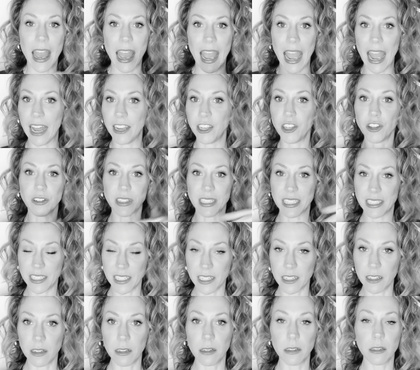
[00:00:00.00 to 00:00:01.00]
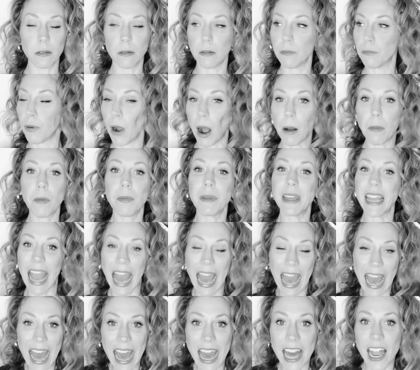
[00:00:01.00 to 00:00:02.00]
and you're still probably
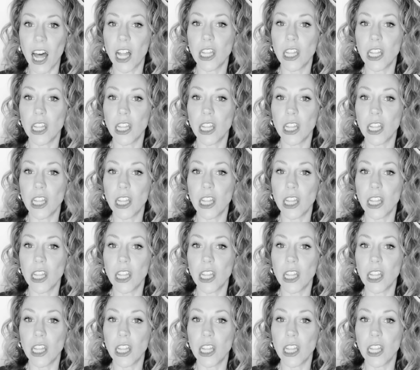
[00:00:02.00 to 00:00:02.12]
at